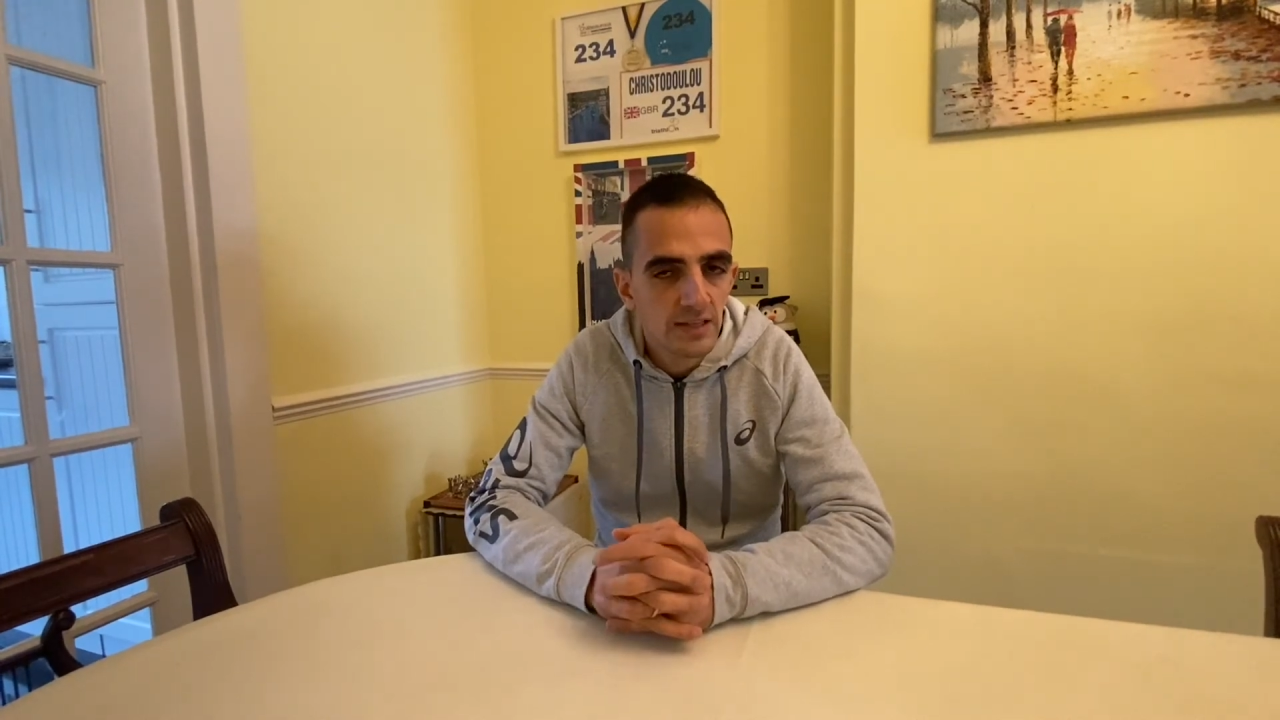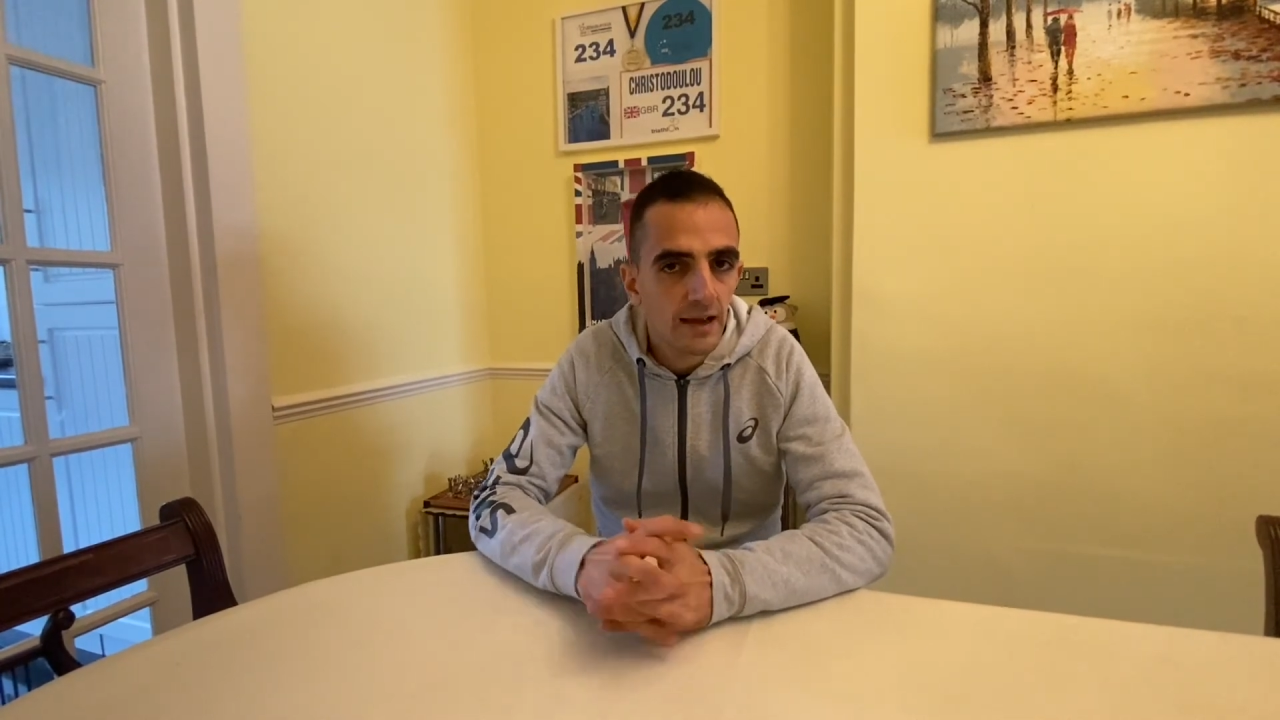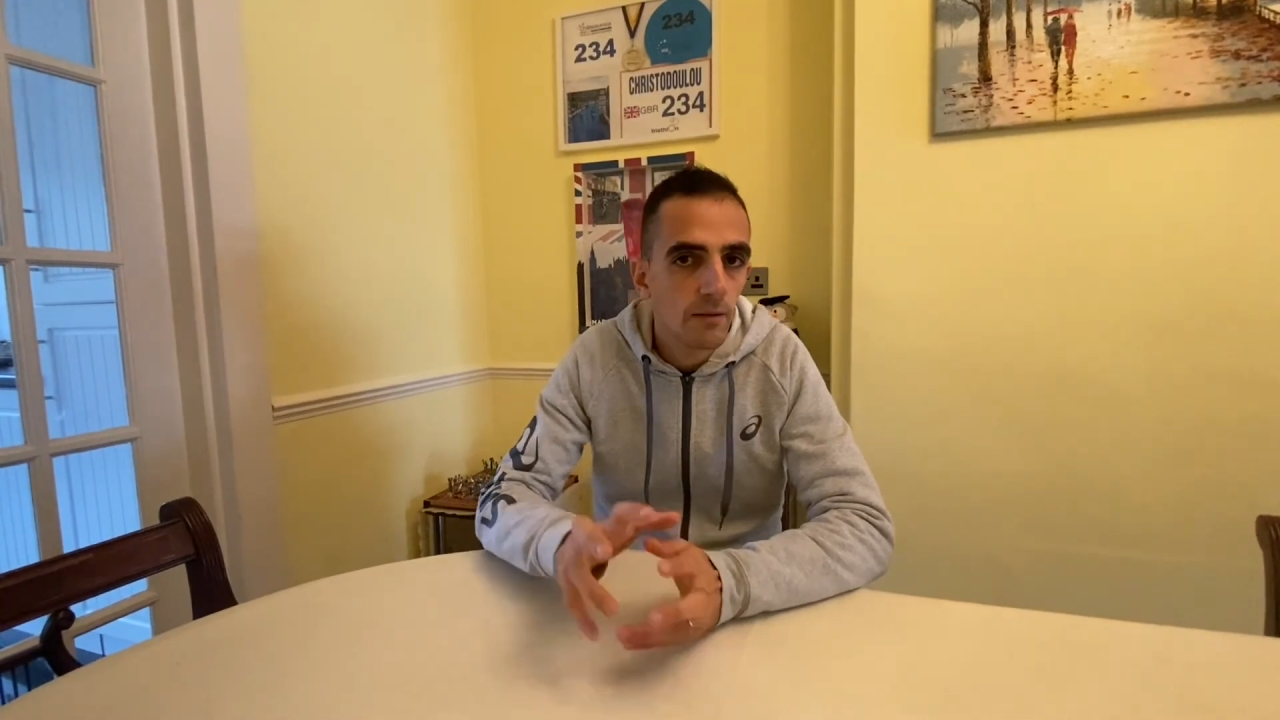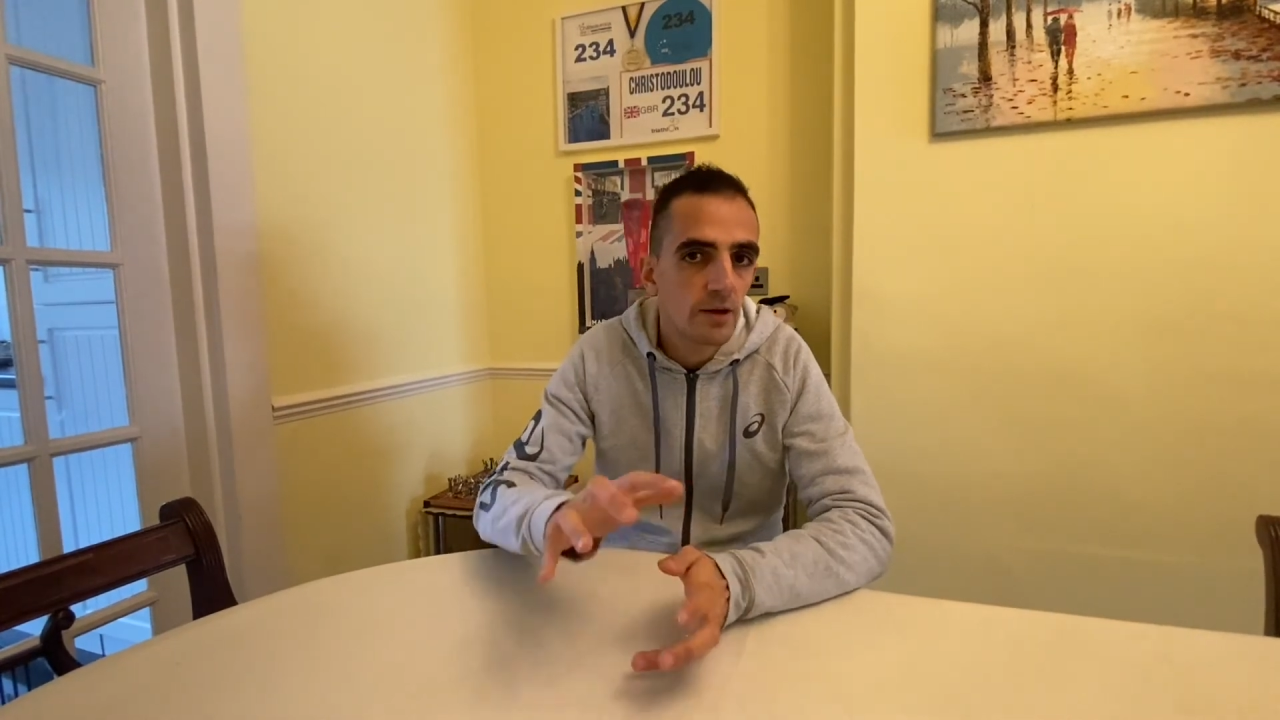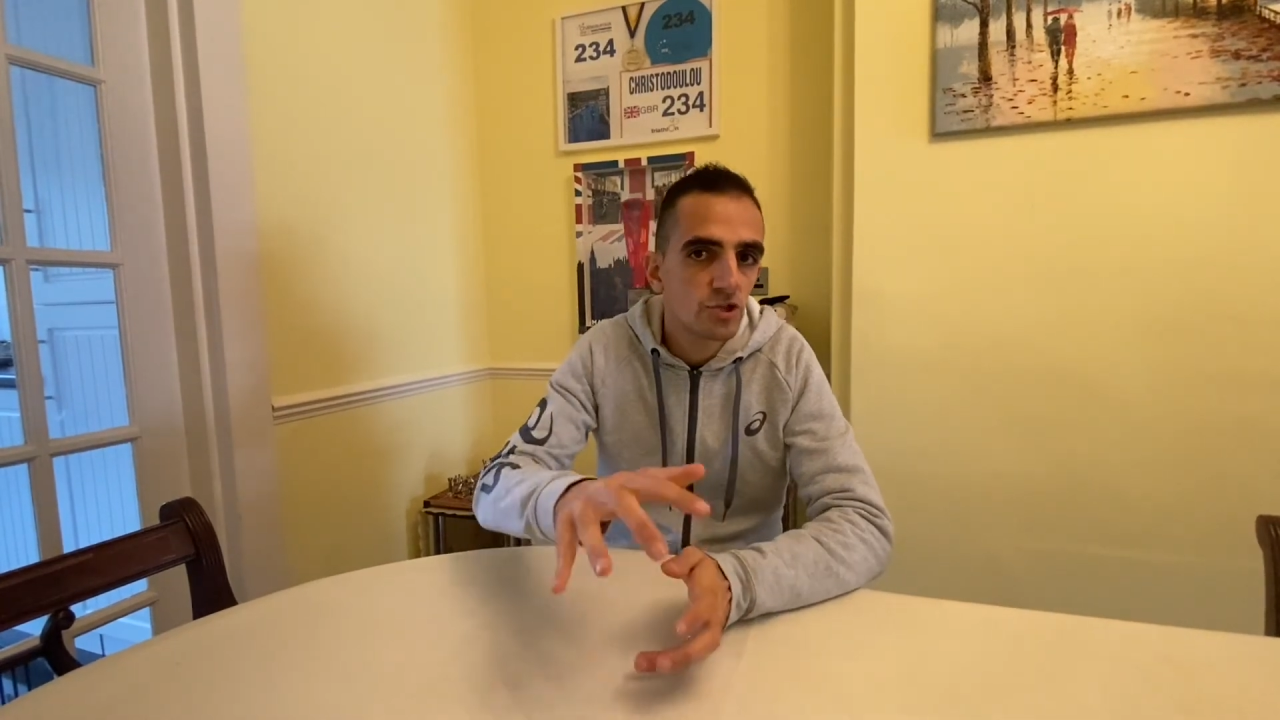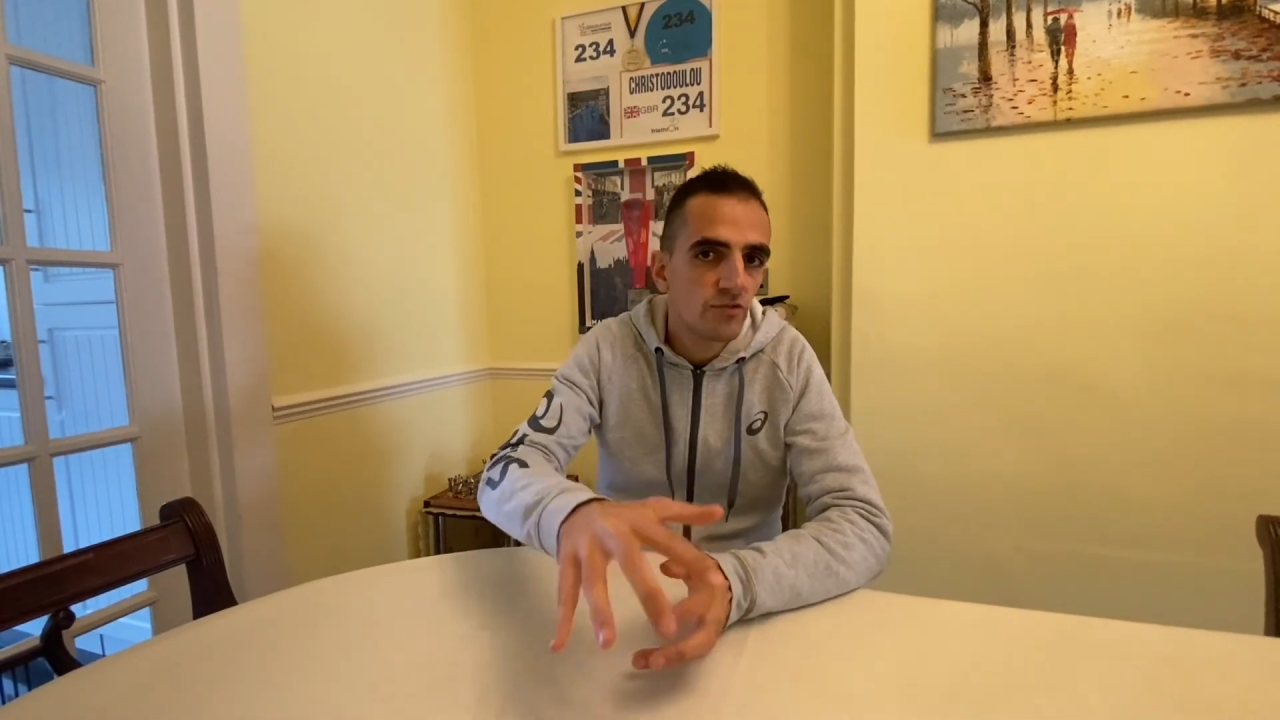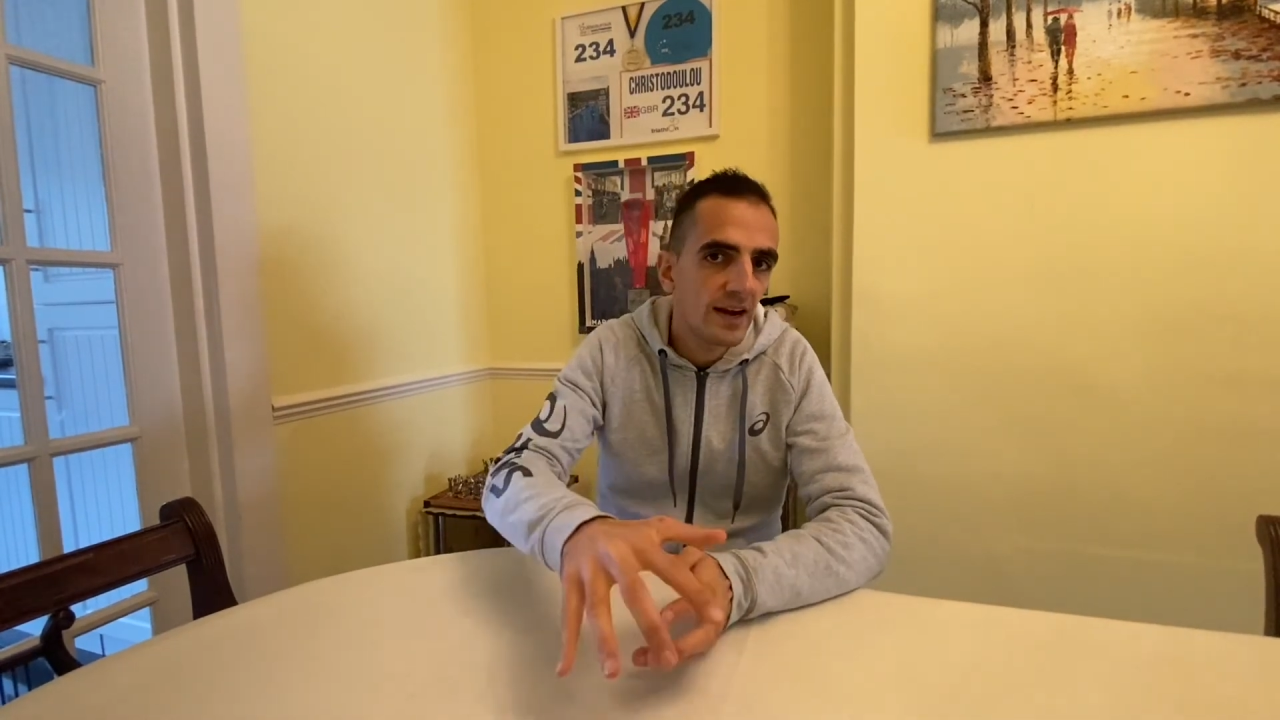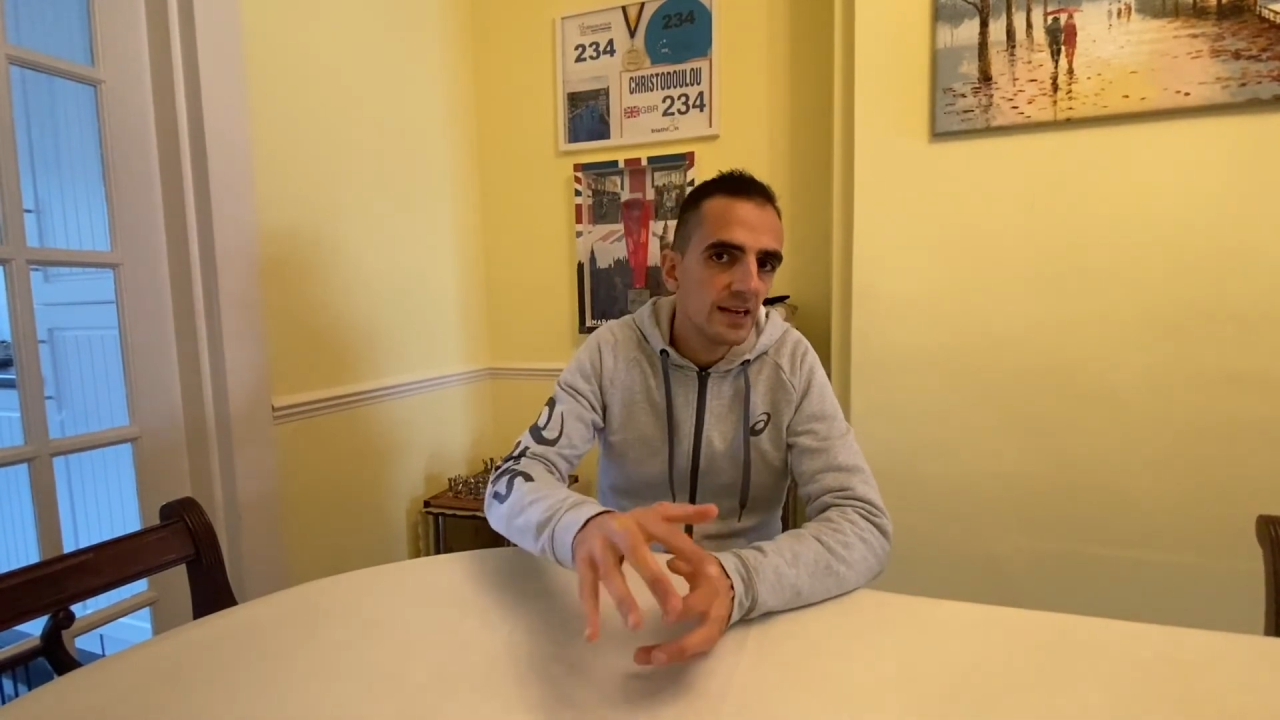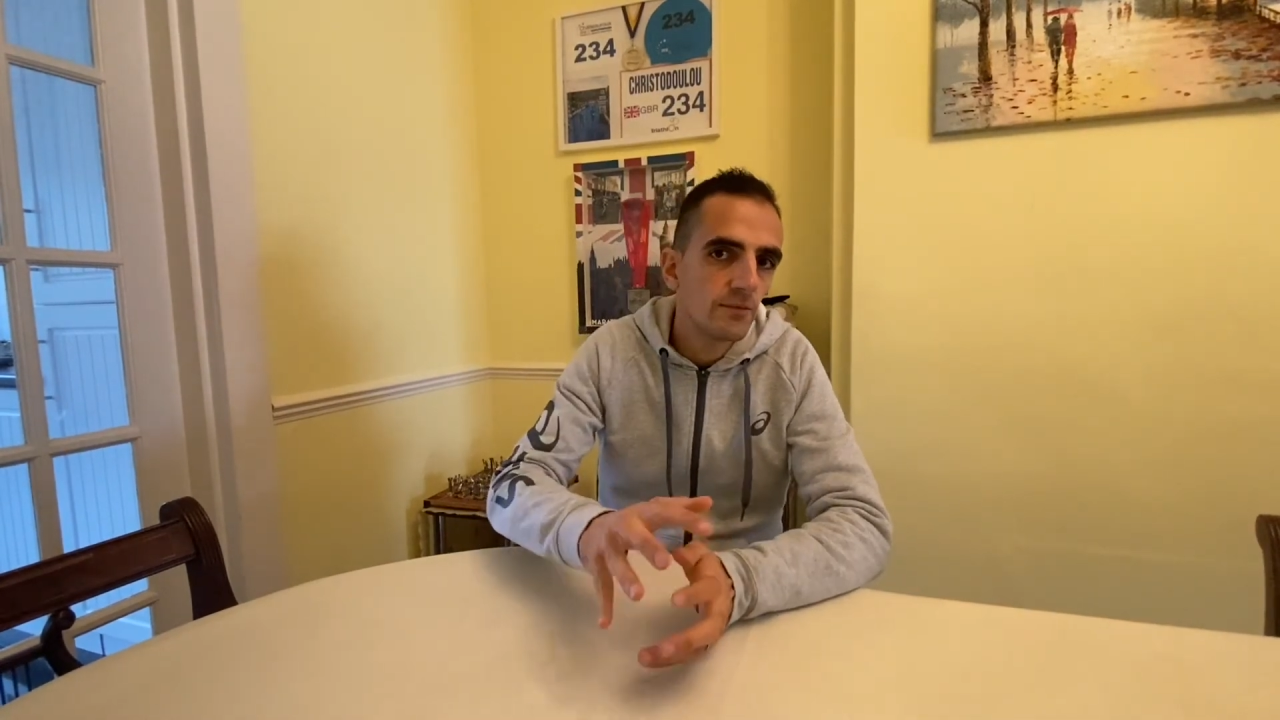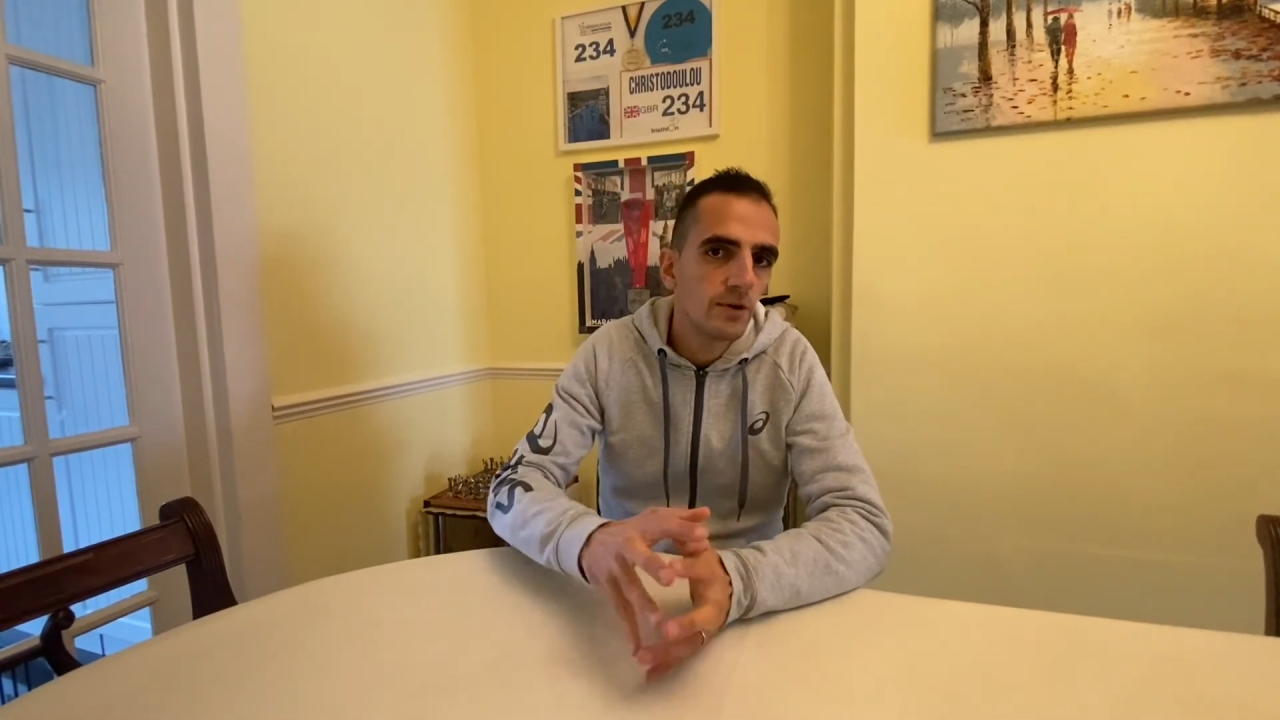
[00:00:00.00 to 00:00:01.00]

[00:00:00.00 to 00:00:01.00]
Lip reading: They are my training